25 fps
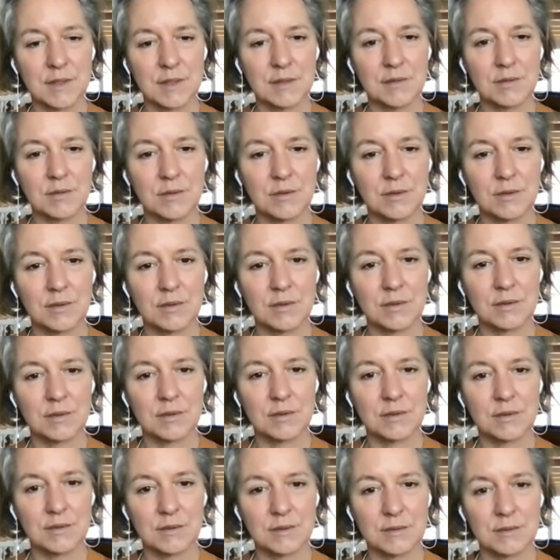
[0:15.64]

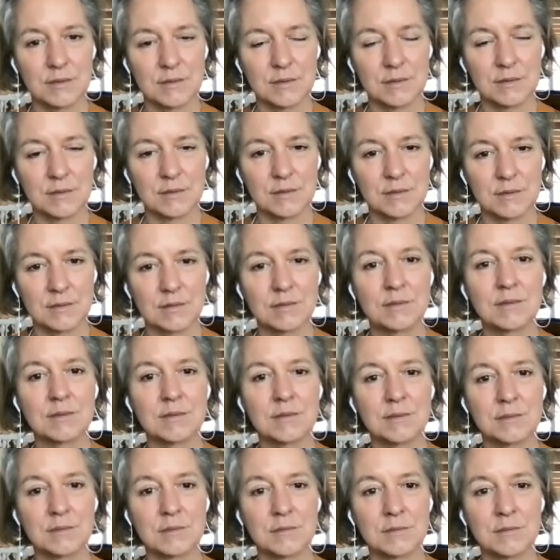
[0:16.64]

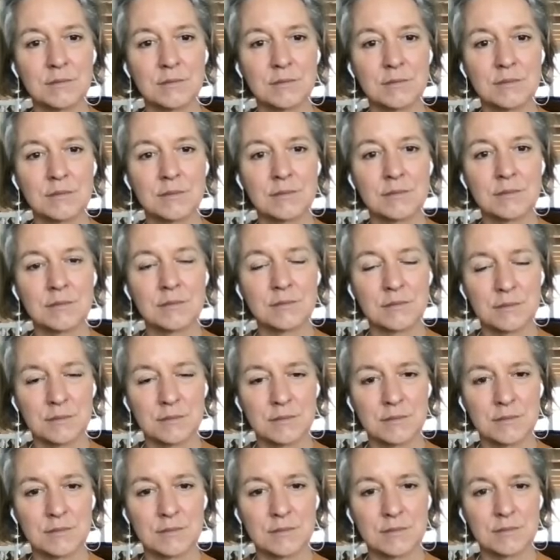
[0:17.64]

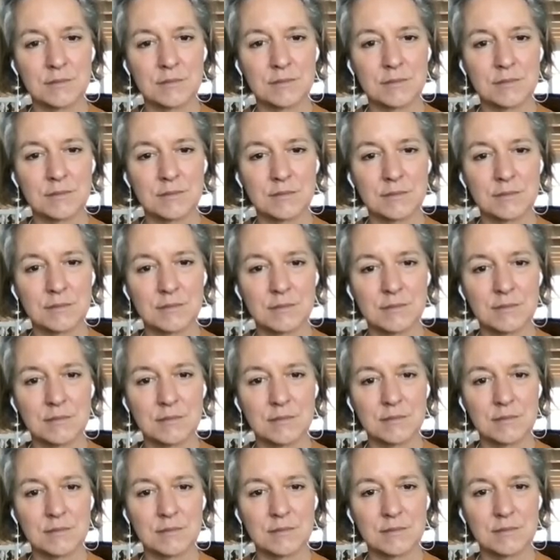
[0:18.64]

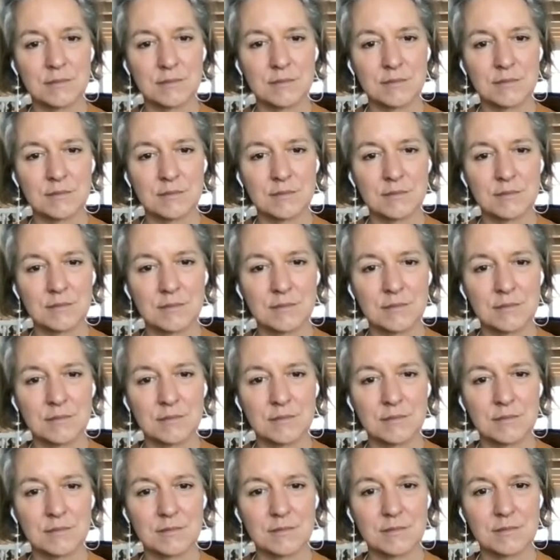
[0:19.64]

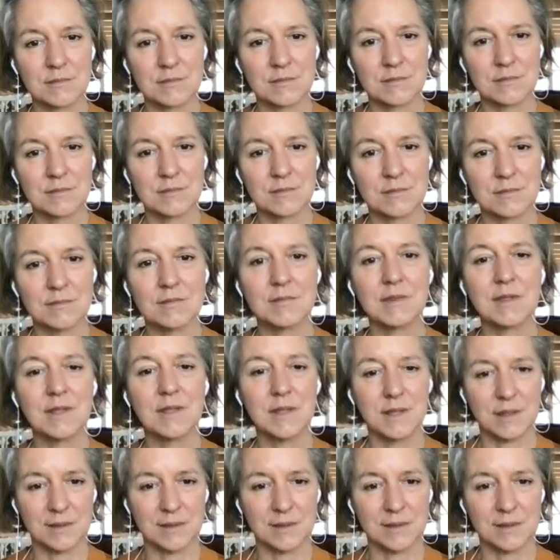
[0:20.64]
No words are spoken by the person on screen.